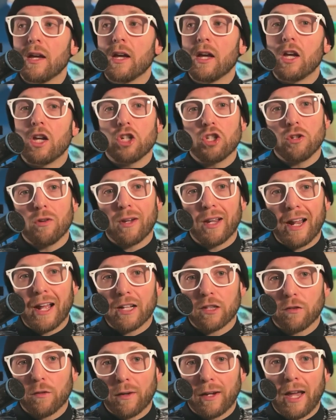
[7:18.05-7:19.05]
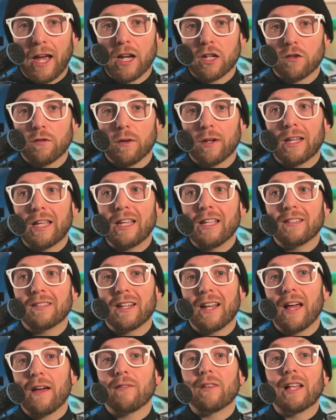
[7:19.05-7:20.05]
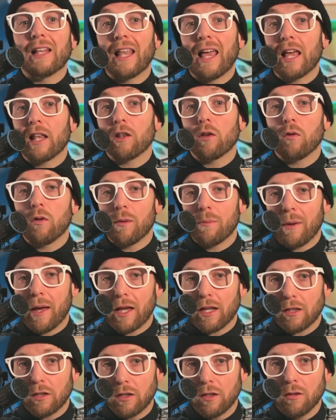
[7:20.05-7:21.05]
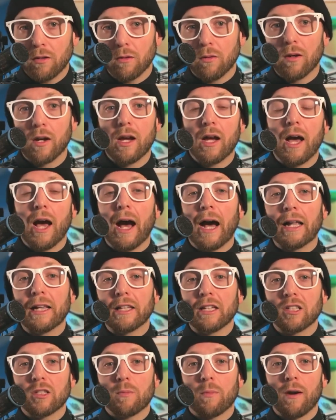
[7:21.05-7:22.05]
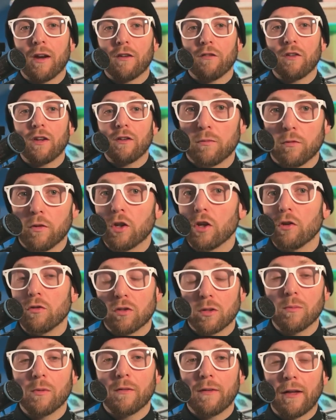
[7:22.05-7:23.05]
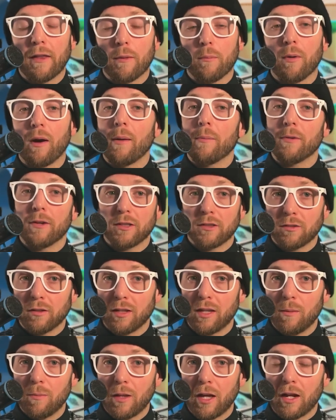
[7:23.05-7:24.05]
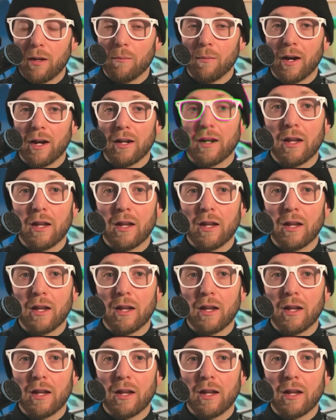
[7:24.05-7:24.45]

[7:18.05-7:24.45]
is you can ask for cash for keys and have the landlord pay you a lease break fee for you to move out of the property. So keep that in mind.